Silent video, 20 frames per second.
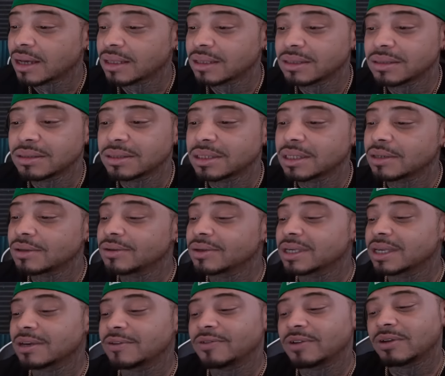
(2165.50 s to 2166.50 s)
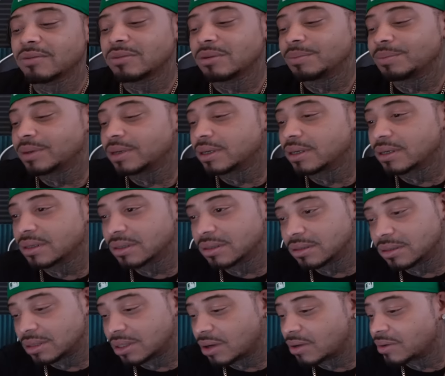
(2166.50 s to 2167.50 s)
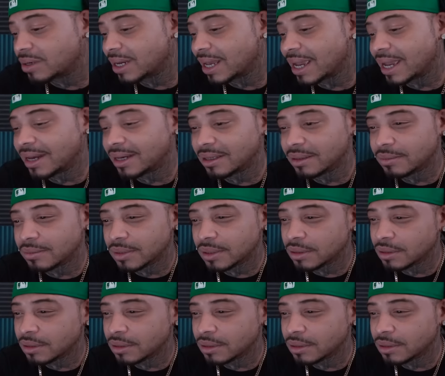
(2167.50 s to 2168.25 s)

Still give him the book. Throw it at him.